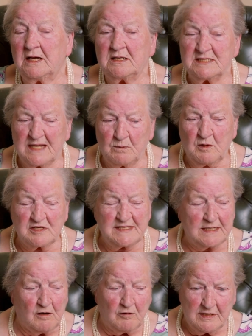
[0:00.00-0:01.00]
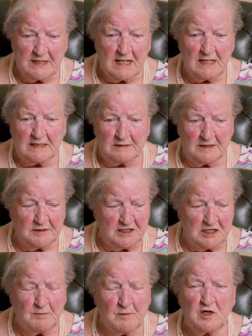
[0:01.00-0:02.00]
I said, what's he got in here?
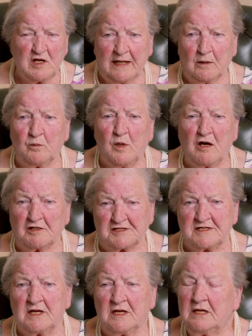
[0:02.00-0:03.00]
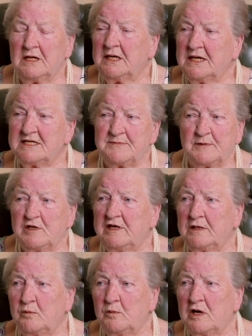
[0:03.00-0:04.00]
Your money or what? His money
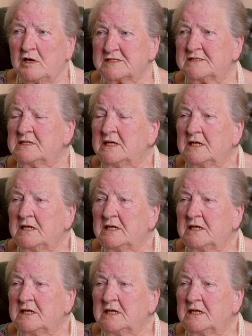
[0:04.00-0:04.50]
or what?